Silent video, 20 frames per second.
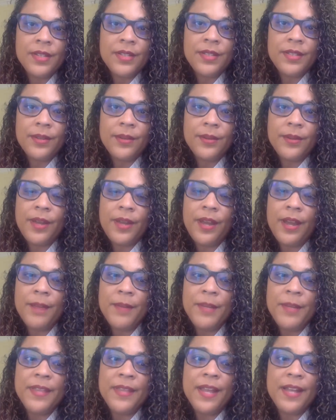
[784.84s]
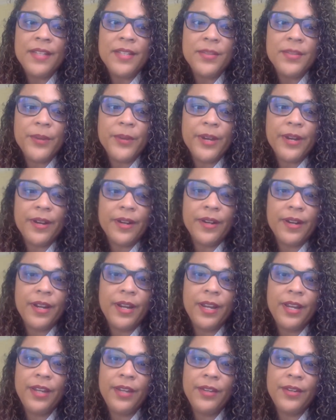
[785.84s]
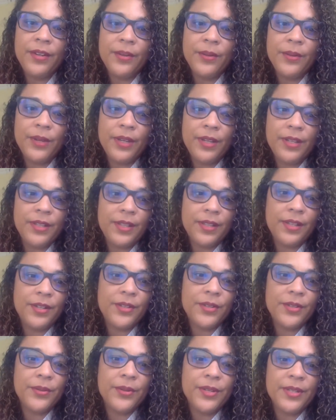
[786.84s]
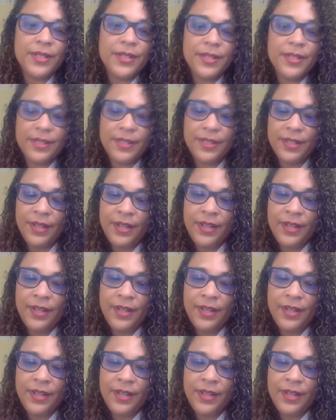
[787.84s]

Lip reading: So, that's where, there's always this,